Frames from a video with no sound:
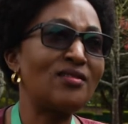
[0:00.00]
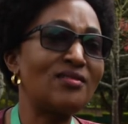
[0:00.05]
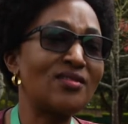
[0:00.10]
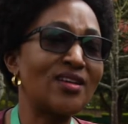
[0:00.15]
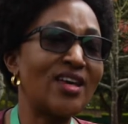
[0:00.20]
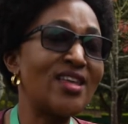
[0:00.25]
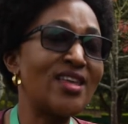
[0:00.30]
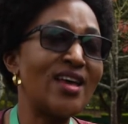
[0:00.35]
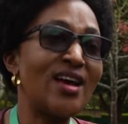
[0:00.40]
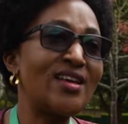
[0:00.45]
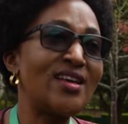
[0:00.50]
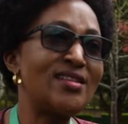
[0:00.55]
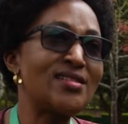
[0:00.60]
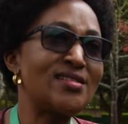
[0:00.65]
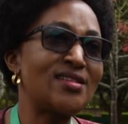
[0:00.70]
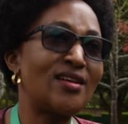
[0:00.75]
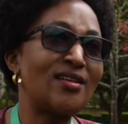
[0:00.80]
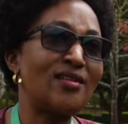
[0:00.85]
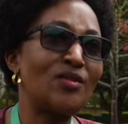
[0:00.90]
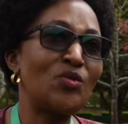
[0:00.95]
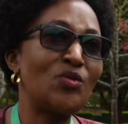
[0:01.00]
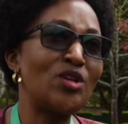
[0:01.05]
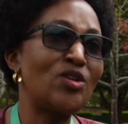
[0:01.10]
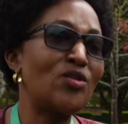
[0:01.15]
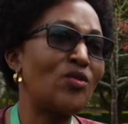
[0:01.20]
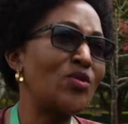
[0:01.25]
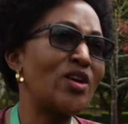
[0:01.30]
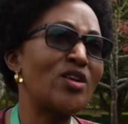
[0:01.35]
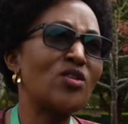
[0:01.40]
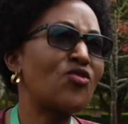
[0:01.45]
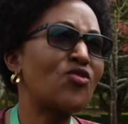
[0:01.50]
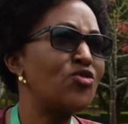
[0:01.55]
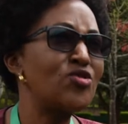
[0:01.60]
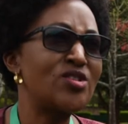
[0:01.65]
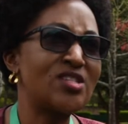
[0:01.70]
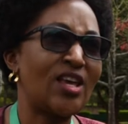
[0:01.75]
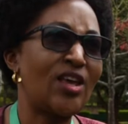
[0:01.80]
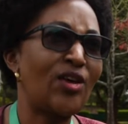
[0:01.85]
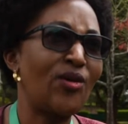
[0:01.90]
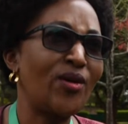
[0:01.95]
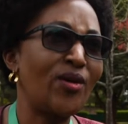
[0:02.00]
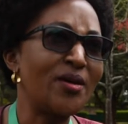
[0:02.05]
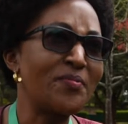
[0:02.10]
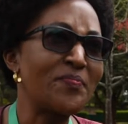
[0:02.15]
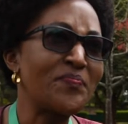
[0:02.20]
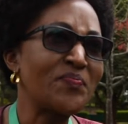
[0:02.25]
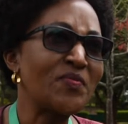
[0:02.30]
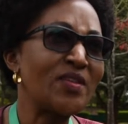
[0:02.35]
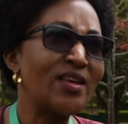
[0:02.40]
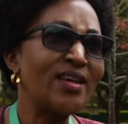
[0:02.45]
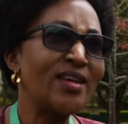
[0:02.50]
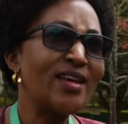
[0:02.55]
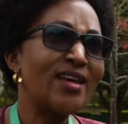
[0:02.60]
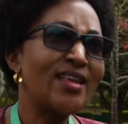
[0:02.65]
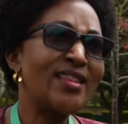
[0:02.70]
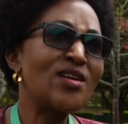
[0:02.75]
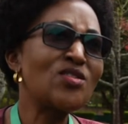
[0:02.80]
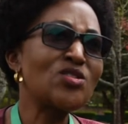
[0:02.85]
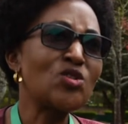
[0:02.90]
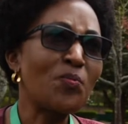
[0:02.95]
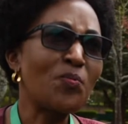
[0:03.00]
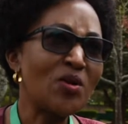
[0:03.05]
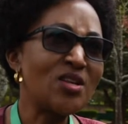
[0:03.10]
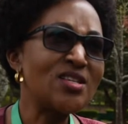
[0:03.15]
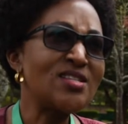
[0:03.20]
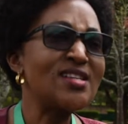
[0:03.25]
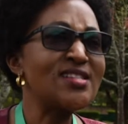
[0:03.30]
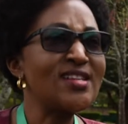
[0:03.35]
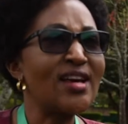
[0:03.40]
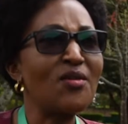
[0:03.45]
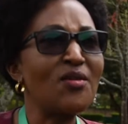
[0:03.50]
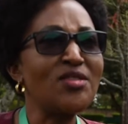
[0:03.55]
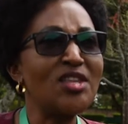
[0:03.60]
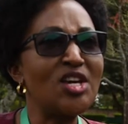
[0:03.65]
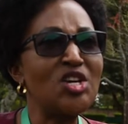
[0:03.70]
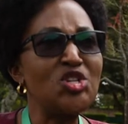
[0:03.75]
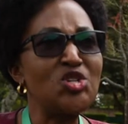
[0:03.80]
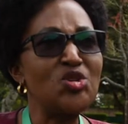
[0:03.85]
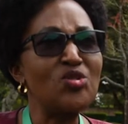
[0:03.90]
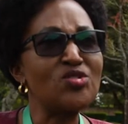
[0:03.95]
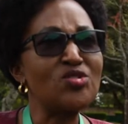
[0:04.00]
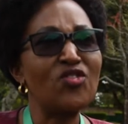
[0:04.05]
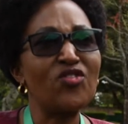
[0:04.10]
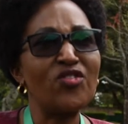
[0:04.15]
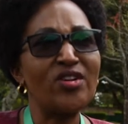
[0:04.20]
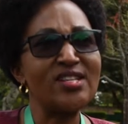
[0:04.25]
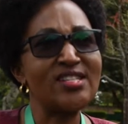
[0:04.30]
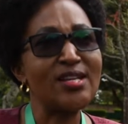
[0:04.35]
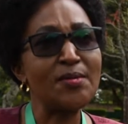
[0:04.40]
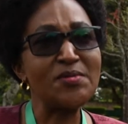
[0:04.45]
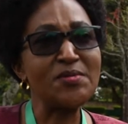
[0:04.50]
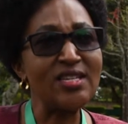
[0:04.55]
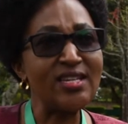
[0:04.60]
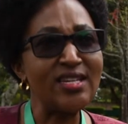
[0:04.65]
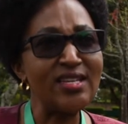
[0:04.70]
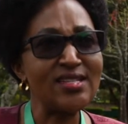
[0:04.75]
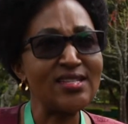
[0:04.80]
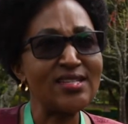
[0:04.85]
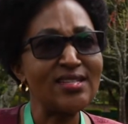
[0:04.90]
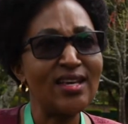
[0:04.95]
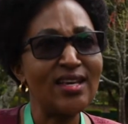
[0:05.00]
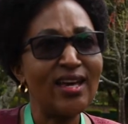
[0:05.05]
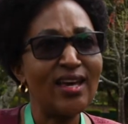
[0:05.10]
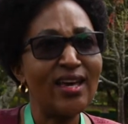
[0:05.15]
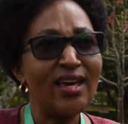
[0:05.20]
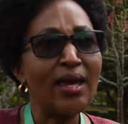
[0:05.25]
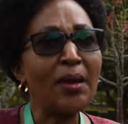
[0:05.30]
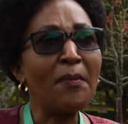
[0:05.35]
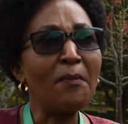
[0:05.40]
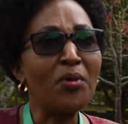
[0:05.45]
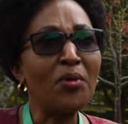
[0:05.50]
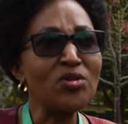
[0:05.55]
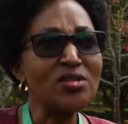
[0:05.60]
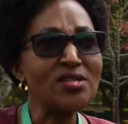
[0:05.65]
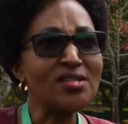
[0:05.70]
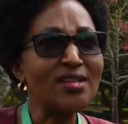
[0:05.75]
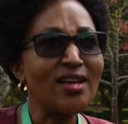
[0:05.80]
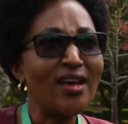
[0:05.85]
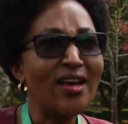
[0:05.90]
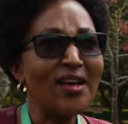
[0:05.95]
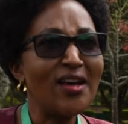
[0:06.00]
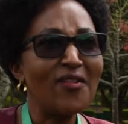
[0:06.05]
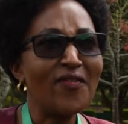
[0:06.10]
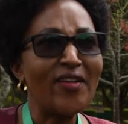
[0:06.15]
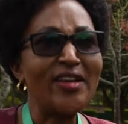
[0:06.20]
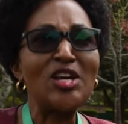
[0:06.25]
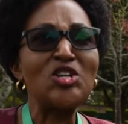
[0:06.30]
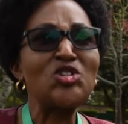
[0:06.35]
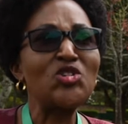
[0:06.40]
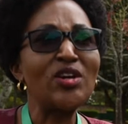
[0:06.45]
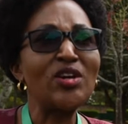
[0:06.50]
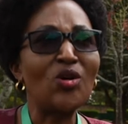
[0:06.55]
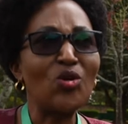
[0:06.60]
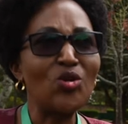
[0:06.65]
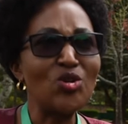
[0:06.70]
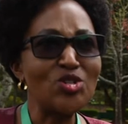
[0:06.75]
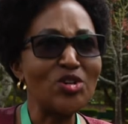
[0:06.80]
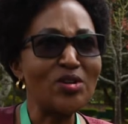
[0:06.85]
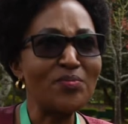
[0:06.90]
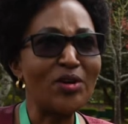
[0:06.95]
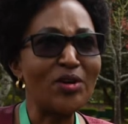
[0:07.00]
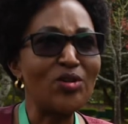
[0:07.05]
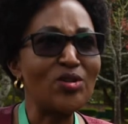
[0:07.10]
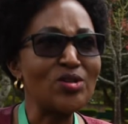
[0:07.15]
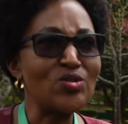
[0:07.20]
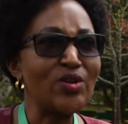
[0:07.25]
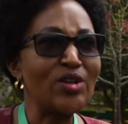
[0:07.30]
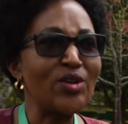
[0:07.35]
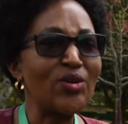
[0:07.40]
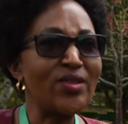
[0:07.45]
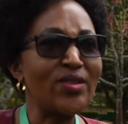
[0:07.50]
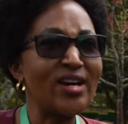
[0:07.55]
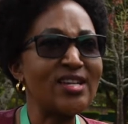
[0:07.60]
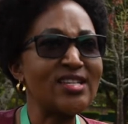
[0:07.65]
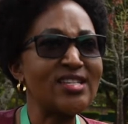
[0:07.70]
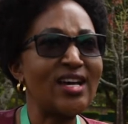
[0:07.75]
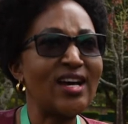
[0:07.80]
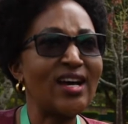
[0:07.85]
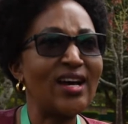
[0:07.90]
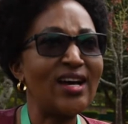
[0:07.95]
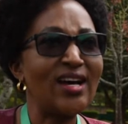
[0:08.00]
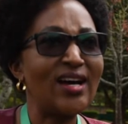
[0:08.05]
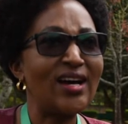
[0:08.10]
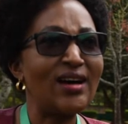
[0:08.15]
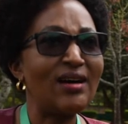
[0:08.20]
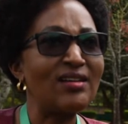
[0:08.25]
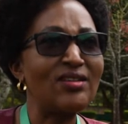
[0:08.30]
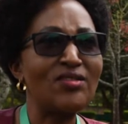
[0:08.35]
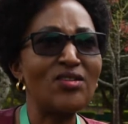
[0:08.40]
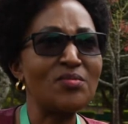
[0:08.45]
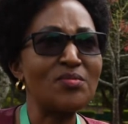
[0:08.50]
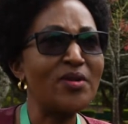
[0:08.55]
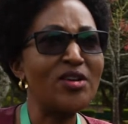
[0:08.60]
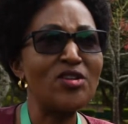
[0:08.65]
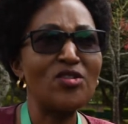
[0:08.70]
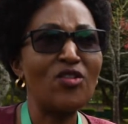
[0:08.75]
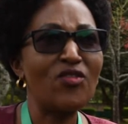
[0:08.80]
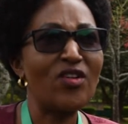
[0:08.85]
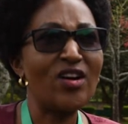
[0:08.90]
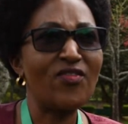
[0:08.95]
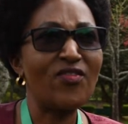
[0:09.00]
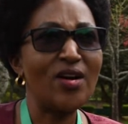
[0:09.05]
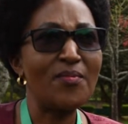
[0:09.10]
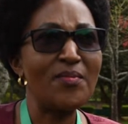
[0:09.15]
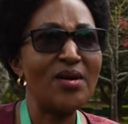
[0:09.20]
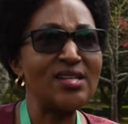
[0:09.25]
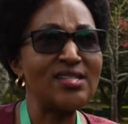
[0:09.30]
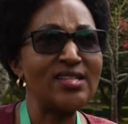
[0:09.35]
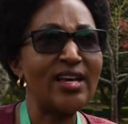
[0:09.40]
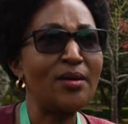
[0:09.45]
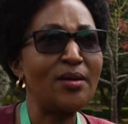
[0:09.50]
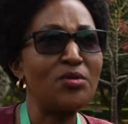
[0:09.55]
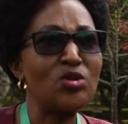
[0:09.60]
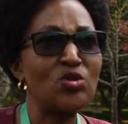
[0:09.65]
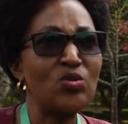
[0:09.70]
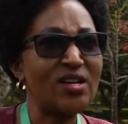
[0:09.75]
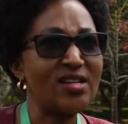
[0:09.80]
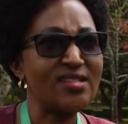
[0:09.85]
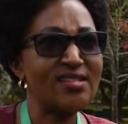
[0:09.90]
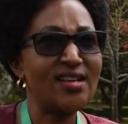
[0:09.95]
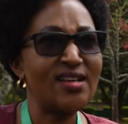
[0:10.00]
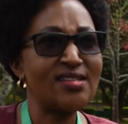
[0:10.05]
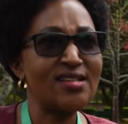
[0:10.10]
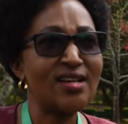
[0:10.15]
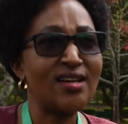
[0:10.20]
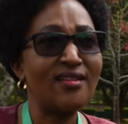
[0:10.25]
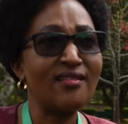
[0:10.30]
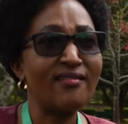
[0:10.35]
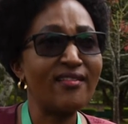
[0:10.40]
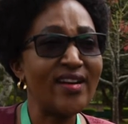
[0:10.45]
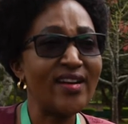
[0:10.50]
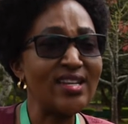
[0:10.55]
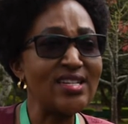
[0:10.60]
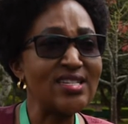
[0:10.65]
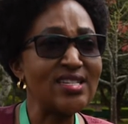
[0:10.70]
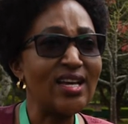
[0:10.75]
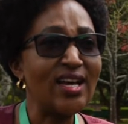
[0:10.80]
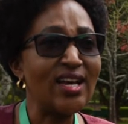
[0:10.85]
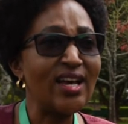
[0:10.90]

Kenya is we are not food secure. There are also policies around the issues of subsidies, inputs, financial inclusion, because we know that not many of our farmers are able to access credit.